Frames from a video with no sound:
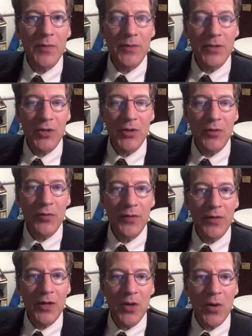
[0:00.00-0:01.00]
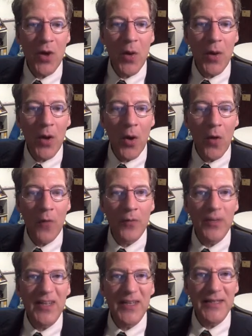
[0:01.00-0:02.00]
particular video going
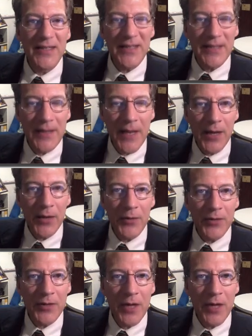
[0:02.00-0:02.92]
over these details,